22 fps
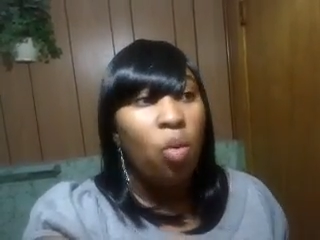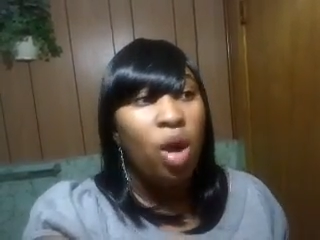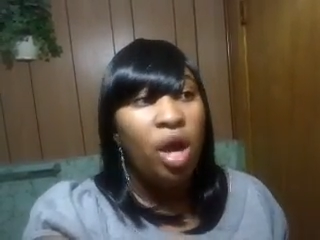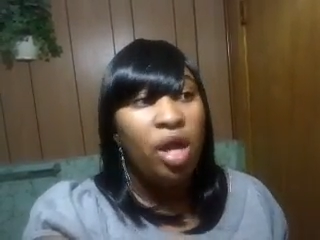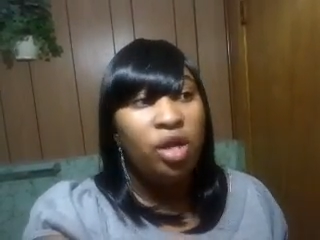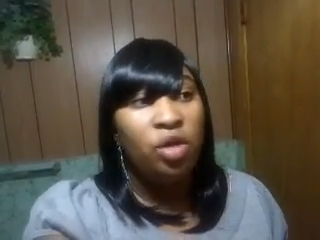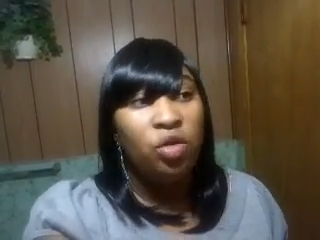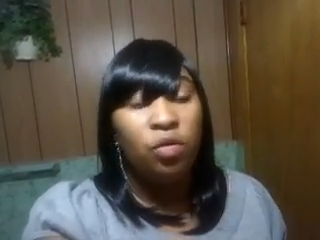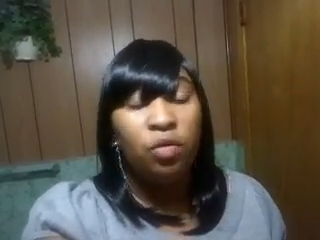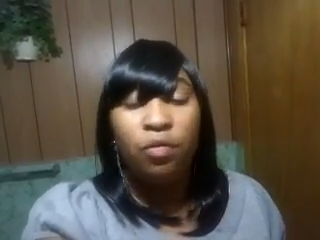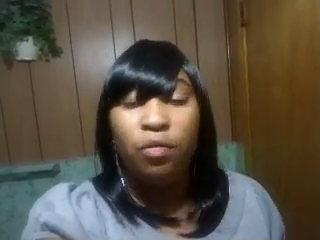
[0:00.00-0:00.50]

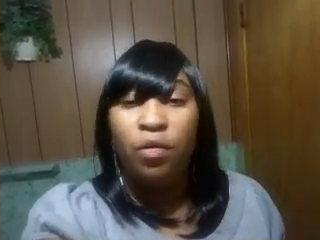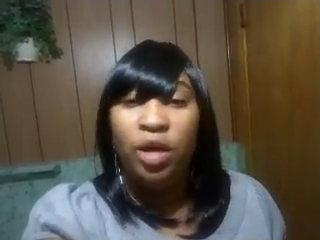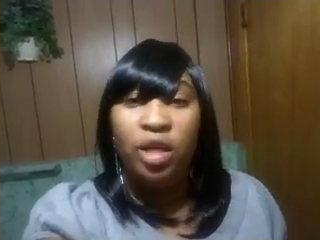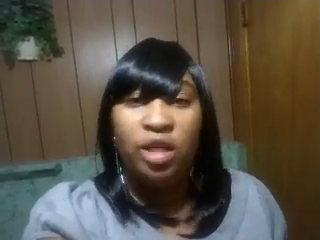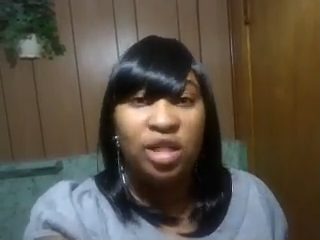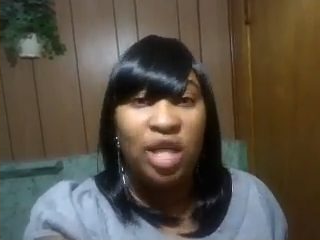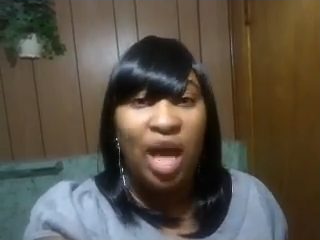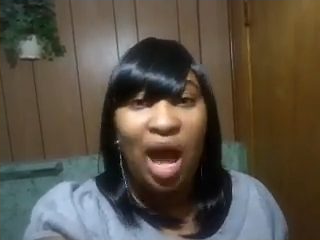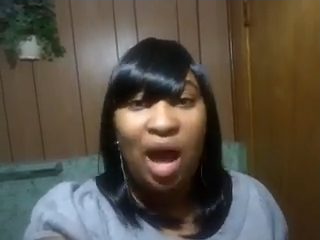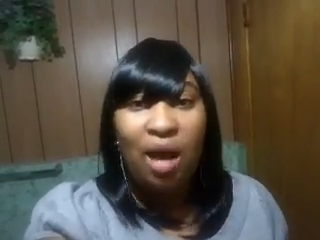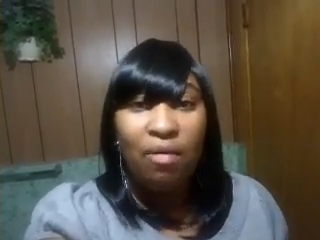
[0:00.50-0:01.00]
what new
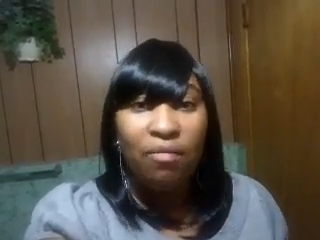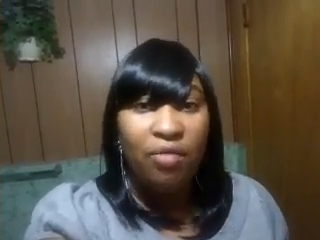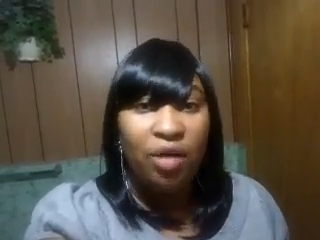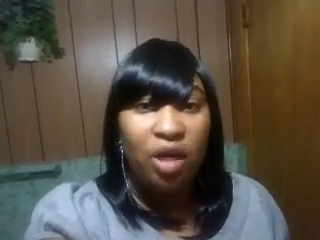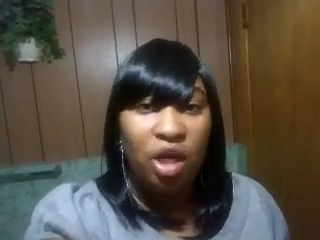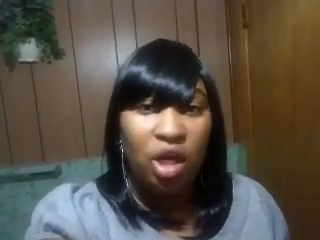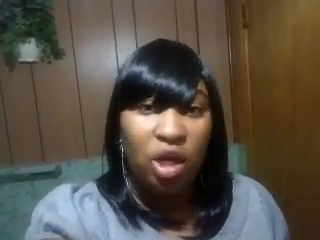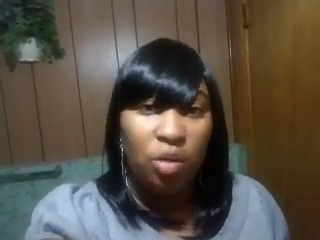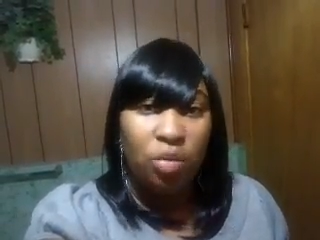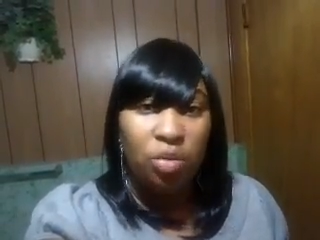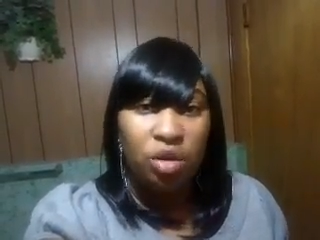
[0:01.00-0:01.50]
fresh
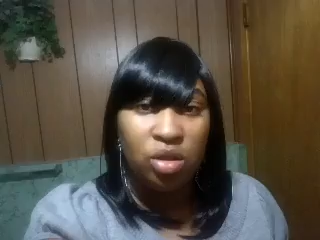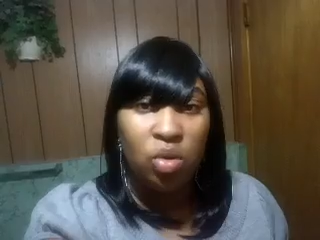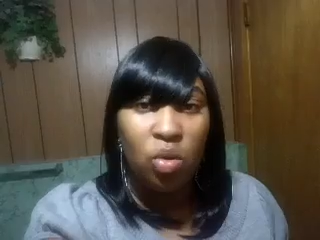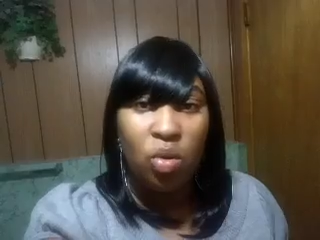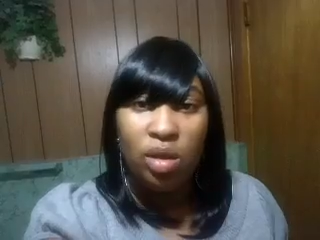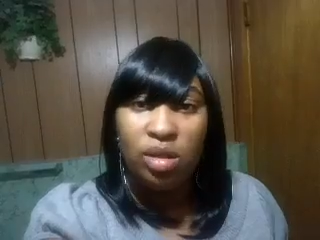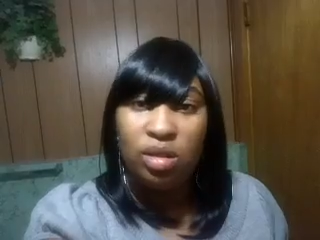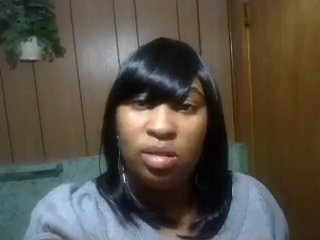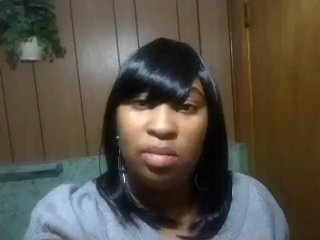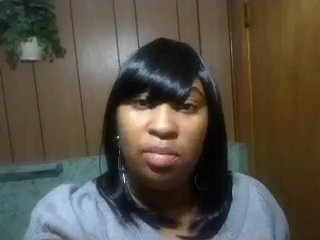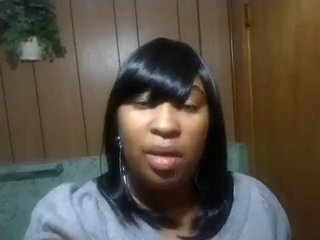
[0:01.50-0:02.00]
outfit he was
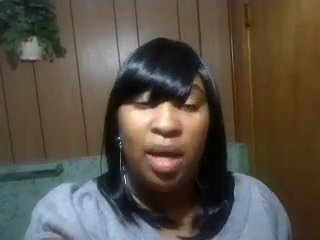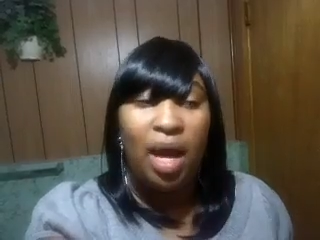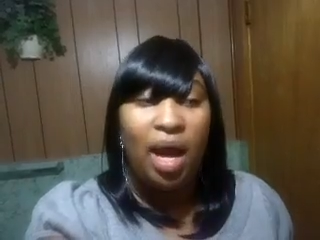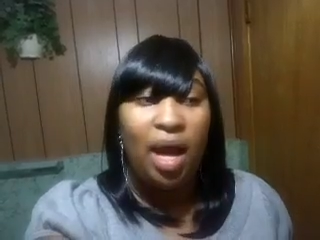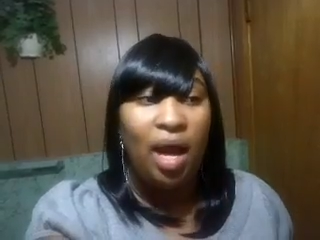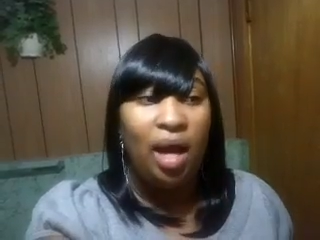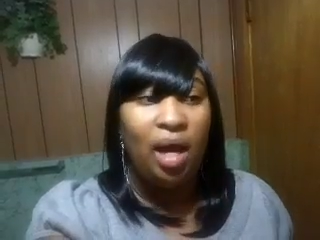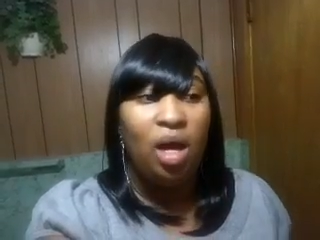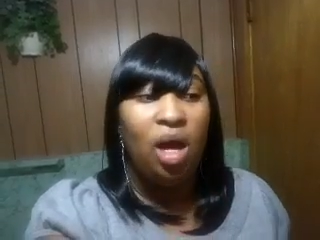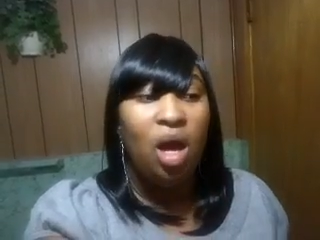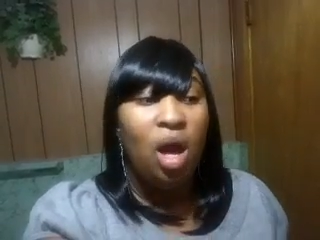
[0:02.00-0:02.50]
going to
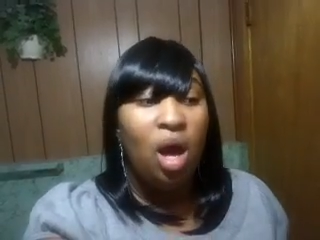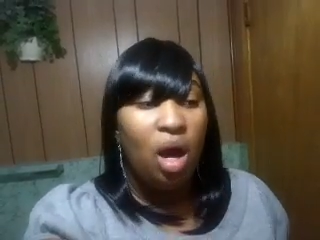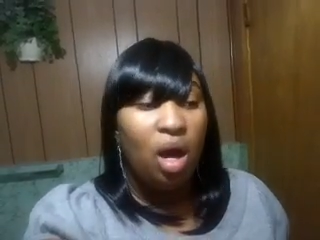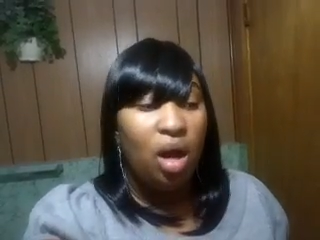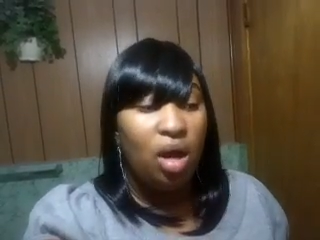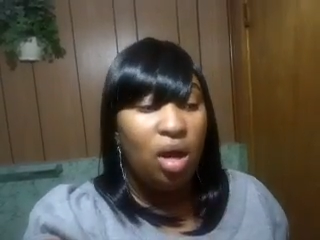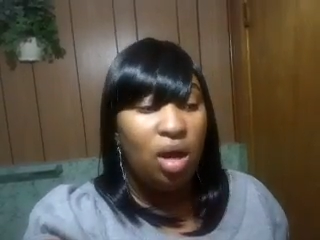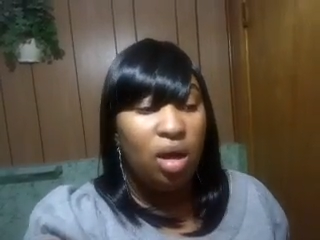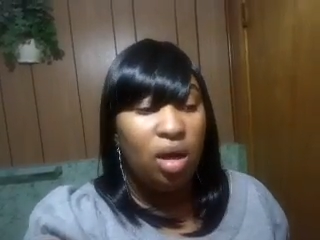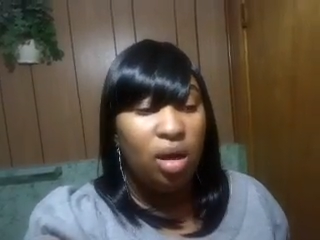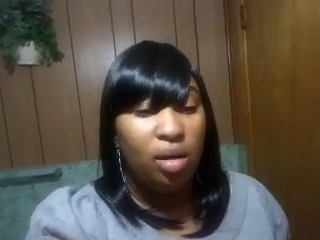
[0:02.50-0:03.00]
buy,
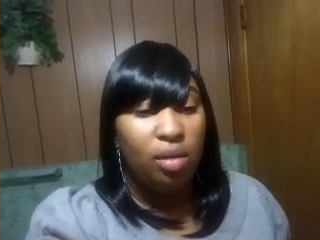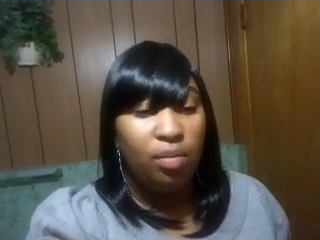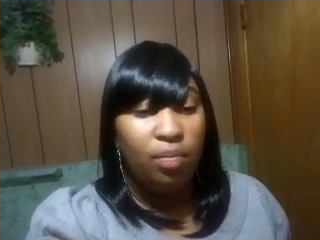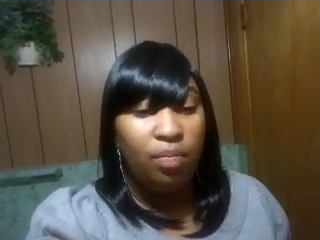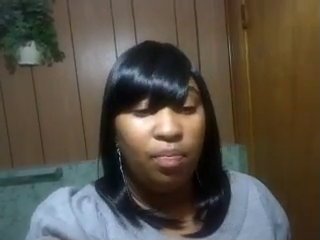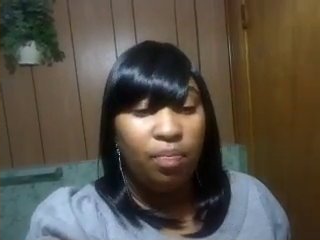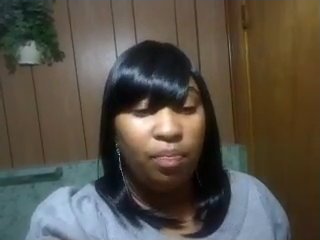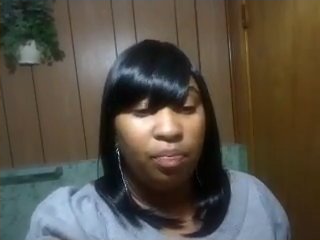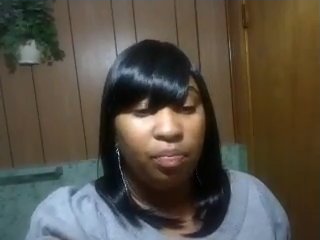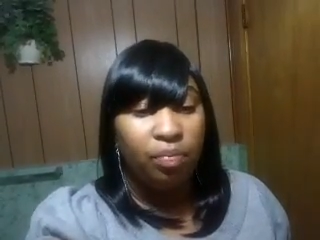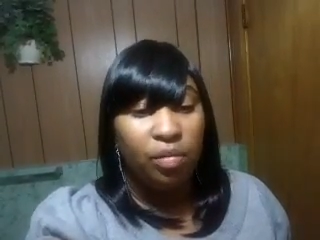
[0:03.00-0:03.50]

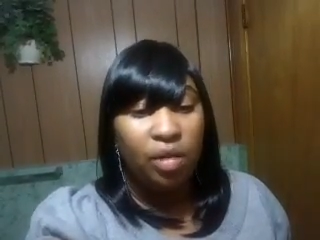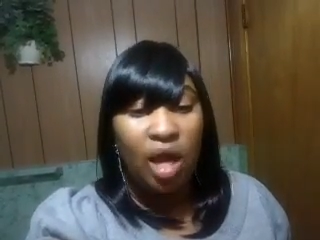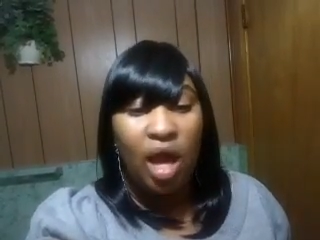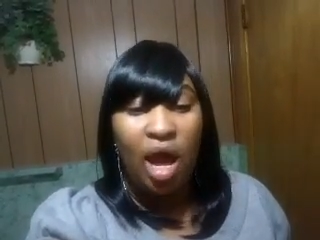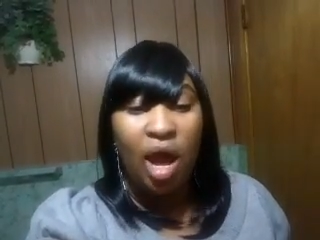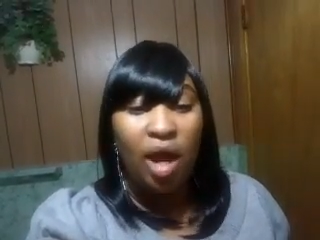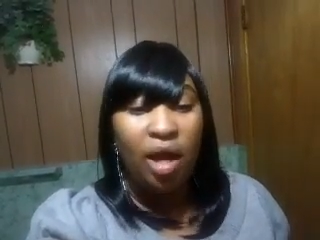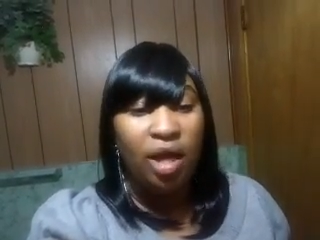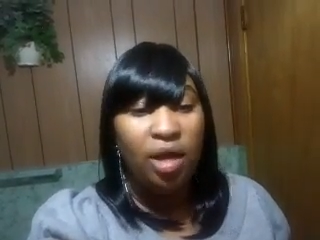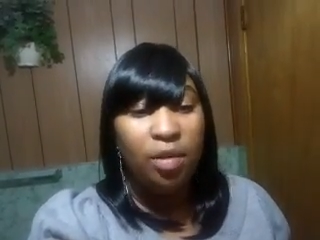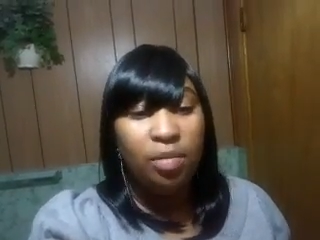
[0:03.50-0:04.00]
um,
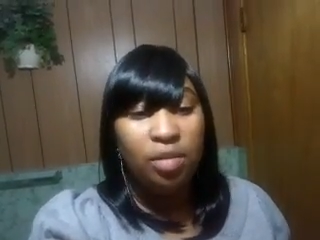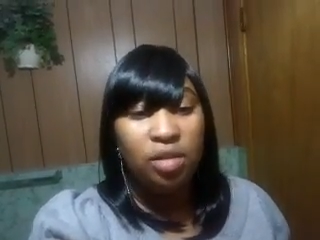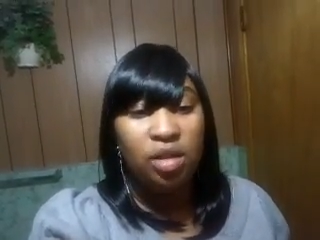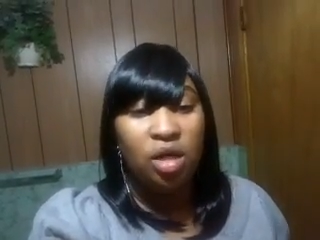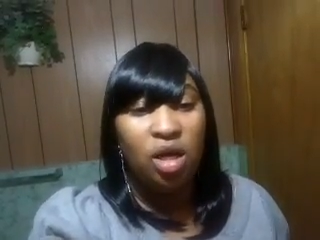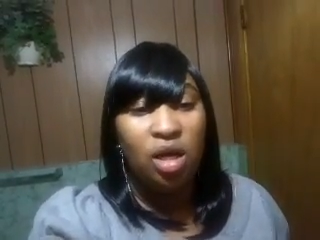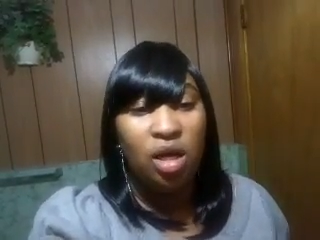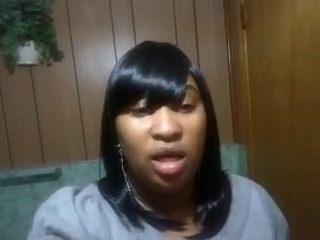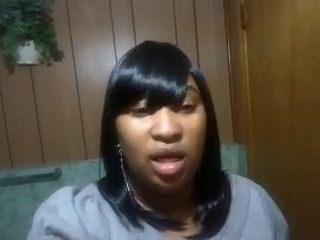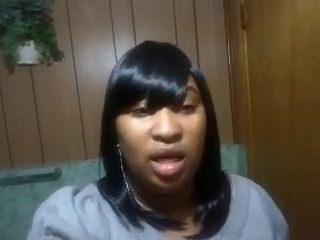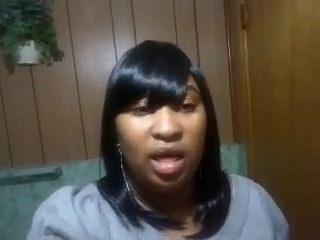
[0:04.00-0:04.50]
how he was
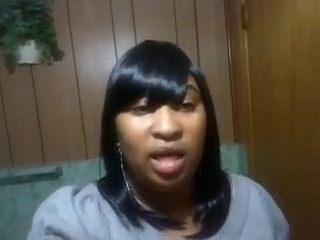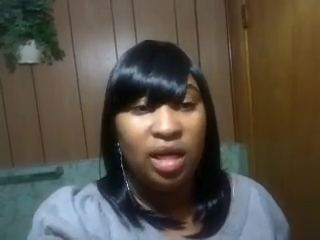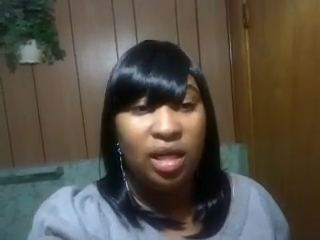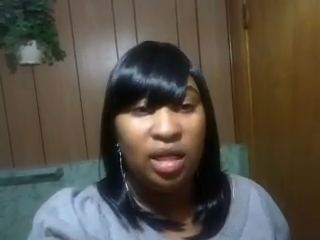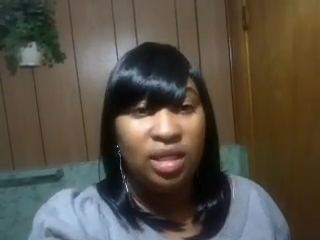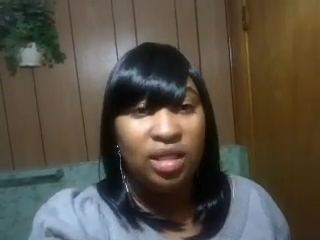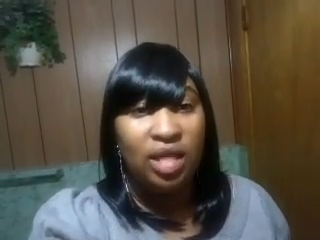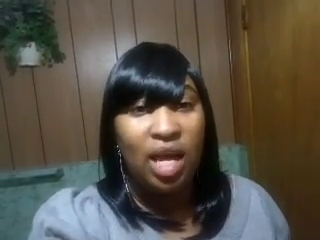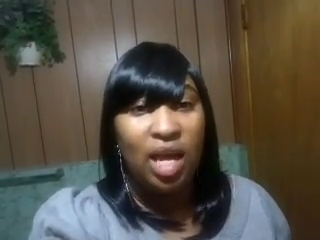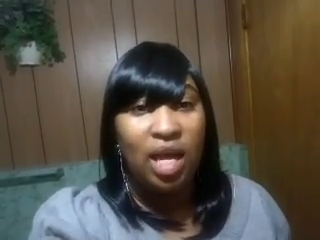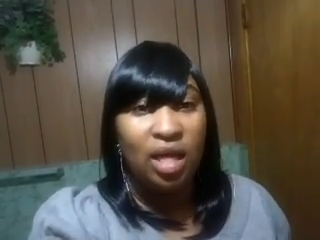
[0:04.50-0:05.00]
gonna
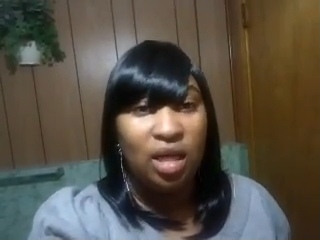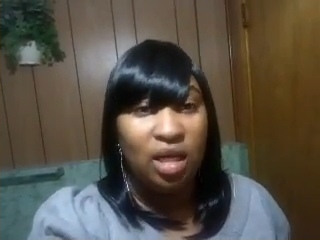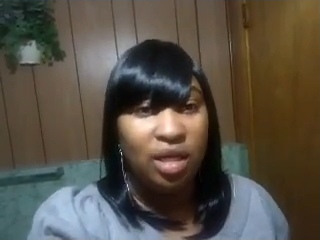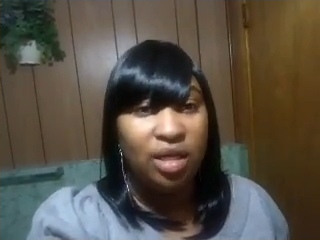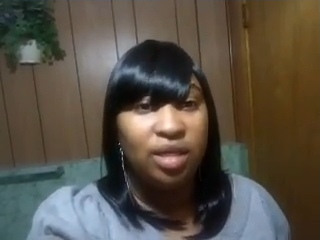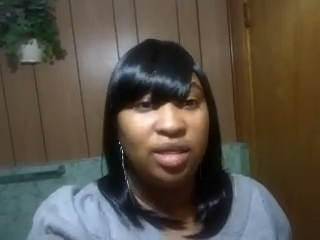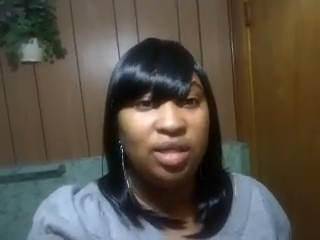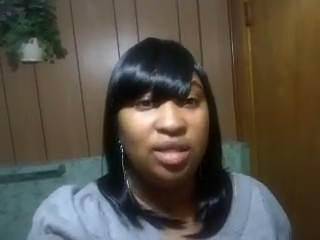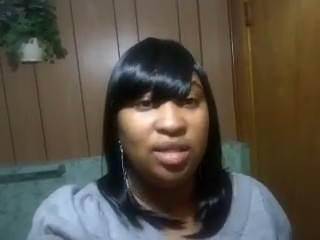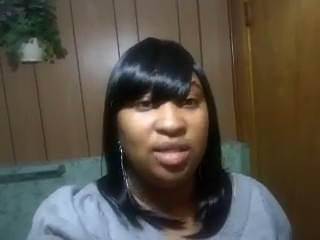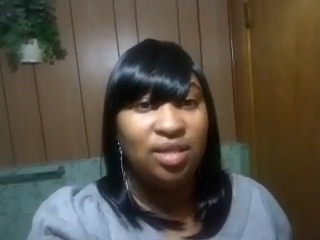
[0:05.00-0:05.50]
entertain
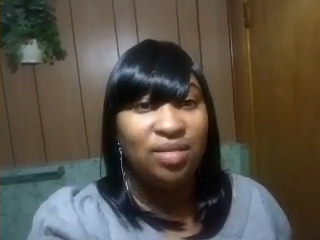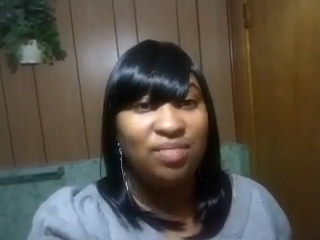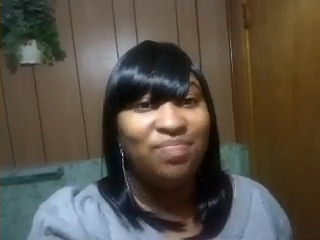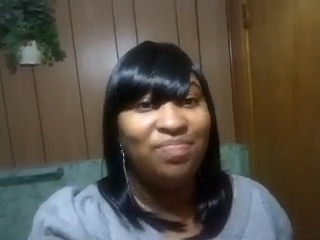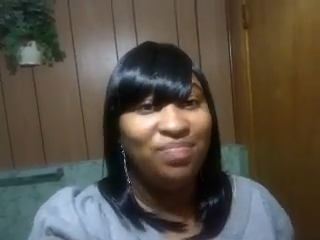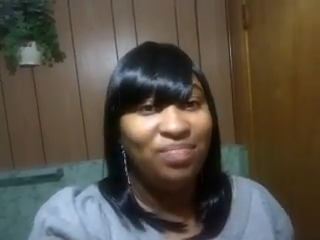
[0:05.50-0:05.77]
his,